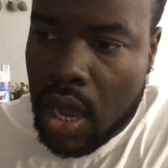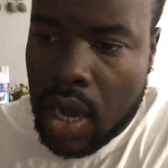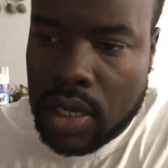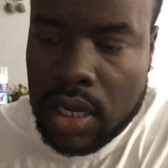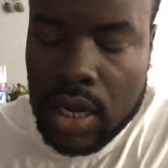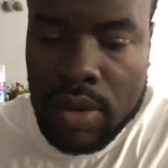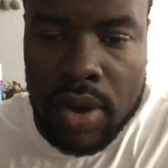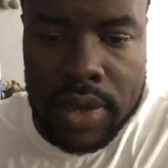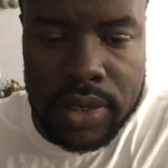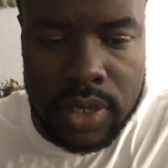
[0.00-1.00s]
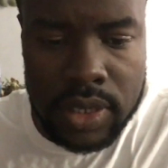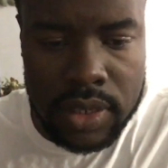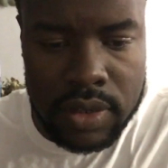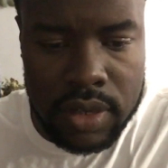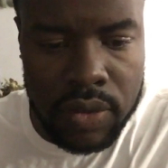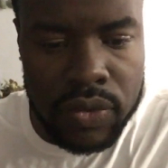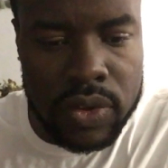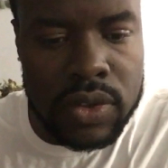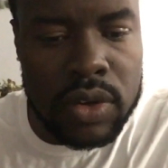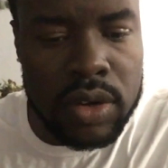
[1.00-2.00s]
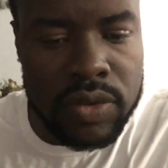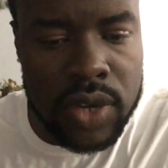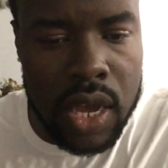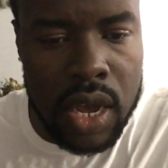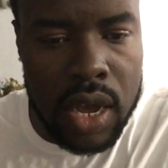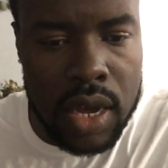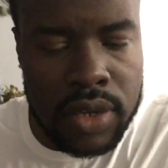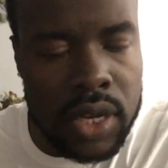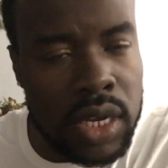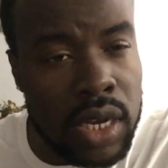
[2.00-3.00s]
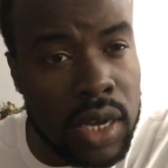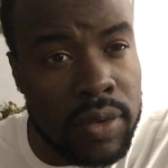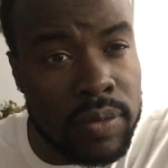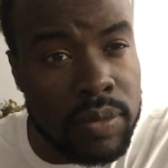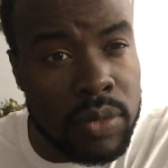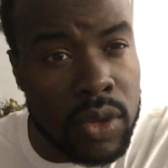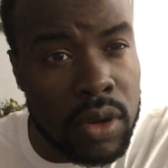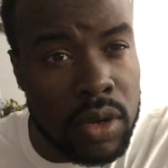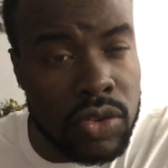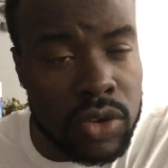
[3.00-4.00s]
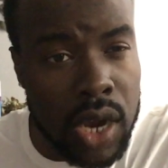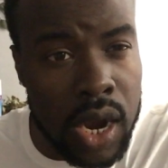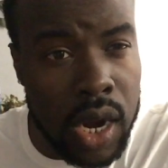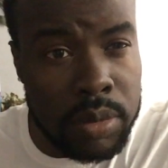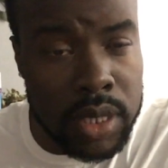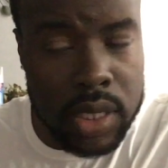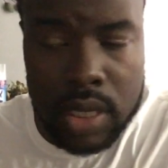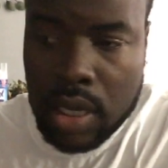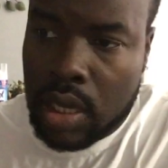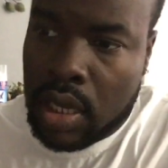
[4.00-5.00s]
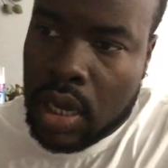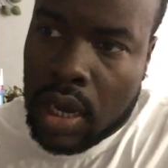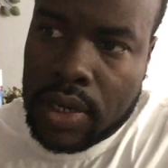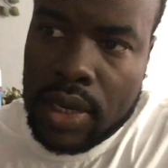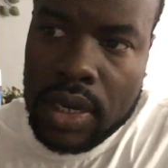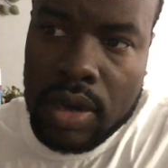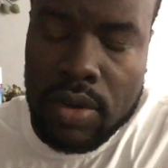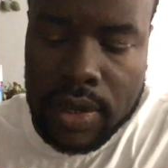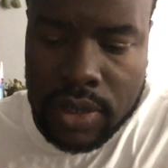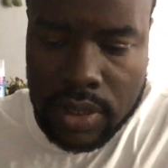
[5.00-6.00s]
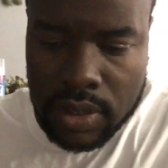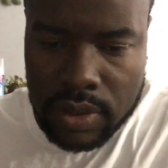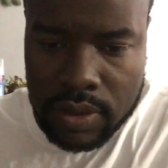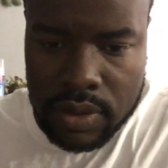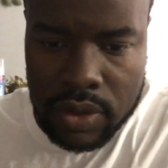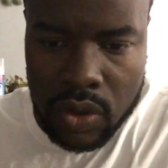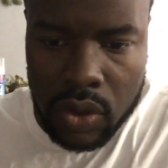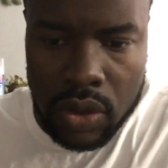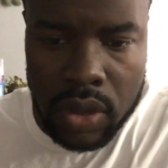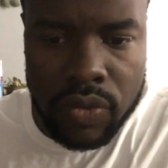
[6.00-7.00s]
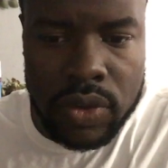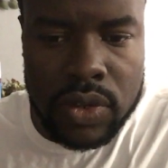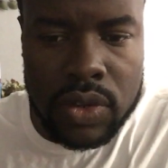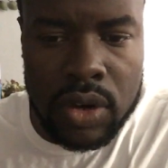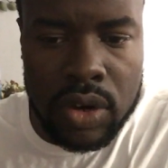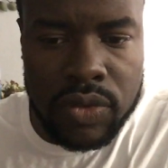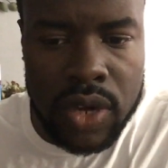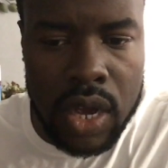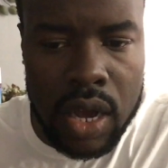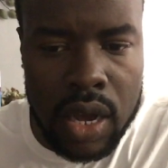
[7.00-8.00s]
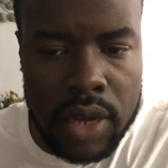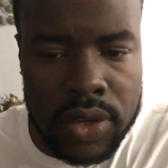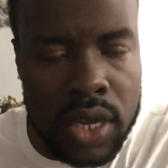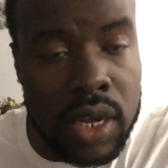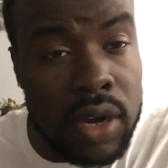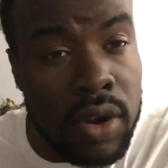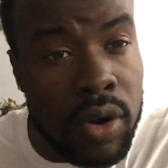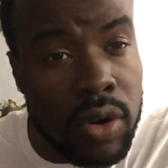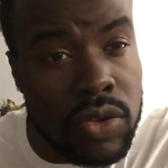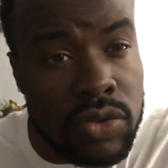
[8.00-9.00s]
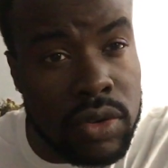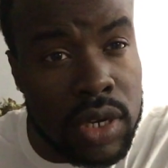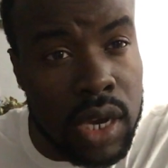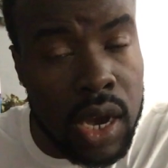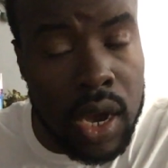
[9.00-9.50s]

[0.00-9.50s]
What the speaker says: Another one is if you serve in another country army. Another one is if you serve in another country